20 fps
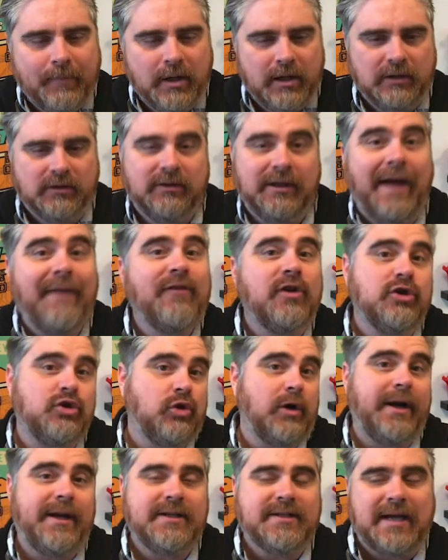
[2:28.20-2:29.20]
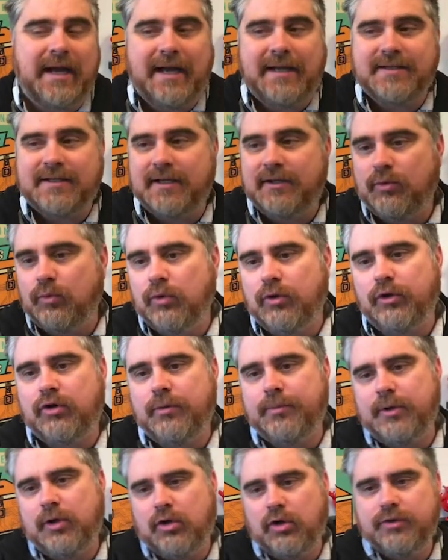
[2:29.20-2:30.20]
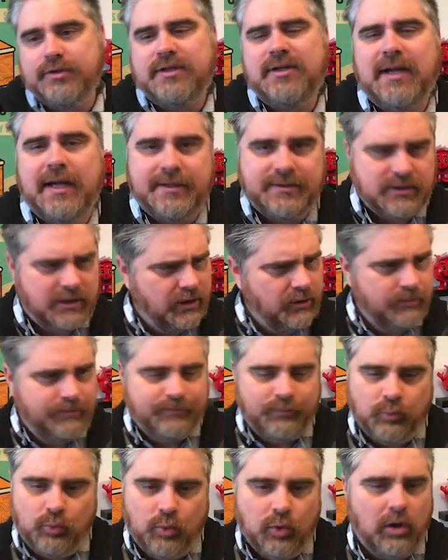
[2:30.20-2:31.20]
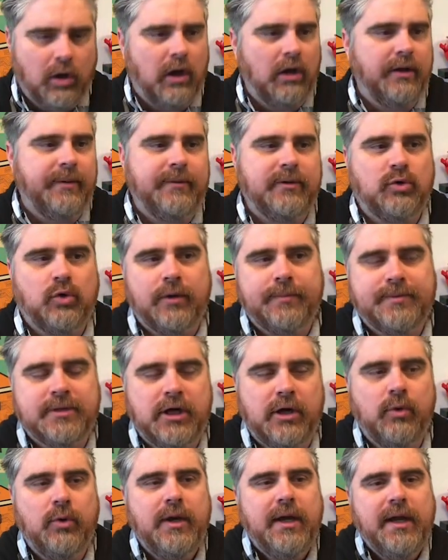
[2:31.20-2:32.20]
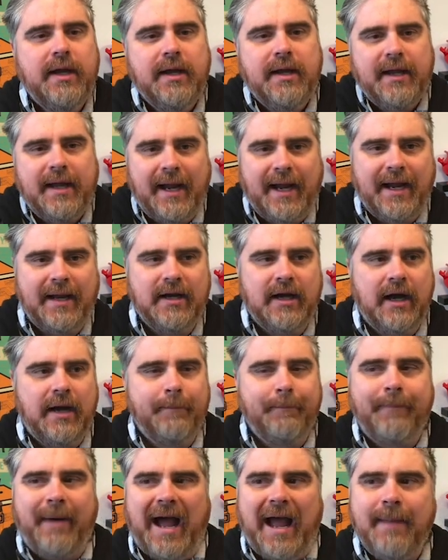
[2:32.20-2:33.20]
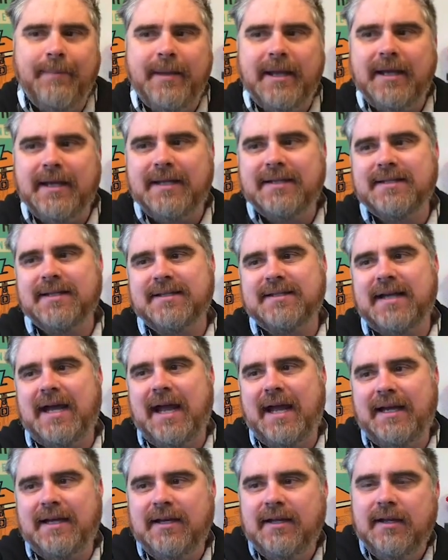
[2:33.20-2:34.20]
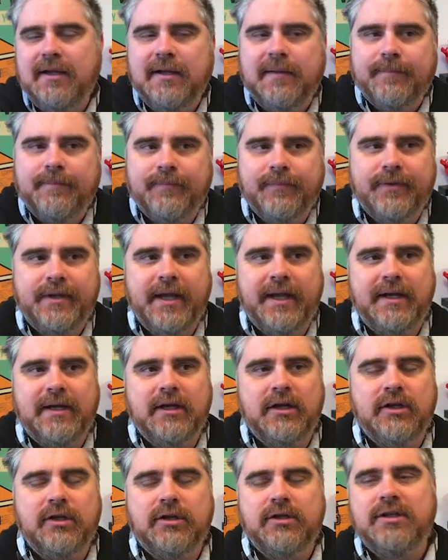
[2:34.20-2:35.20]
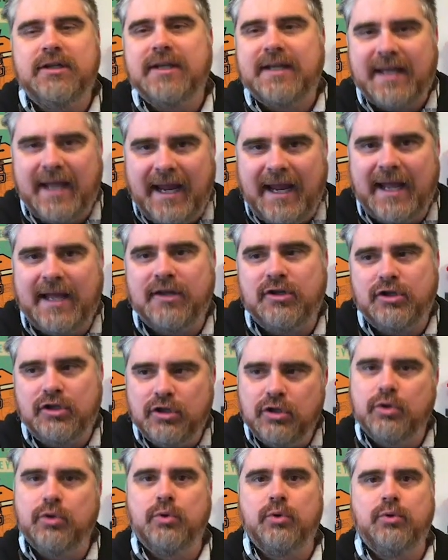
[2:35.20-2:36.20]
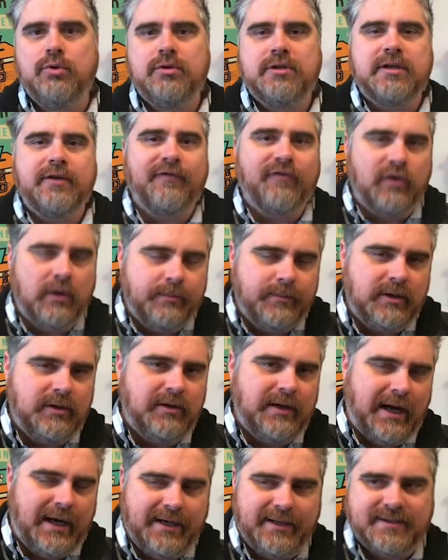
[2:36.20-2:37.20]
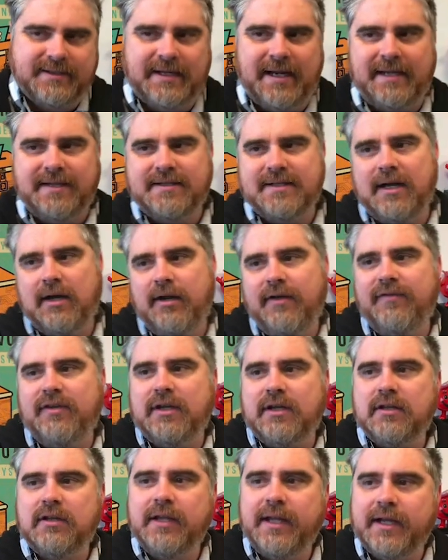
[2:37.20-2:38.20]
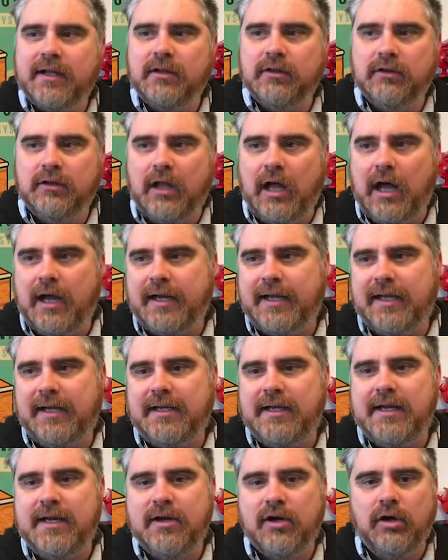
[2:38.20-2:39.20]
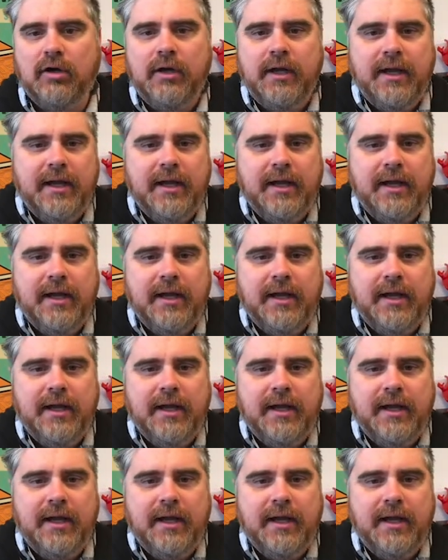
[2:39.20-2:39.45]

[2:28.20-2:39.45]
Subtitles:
leverage trading sites in the world of cryptocurrency. You guys know we're all in crypto. And ByBit is a site that you can't use from the United States. Now, if you click login here,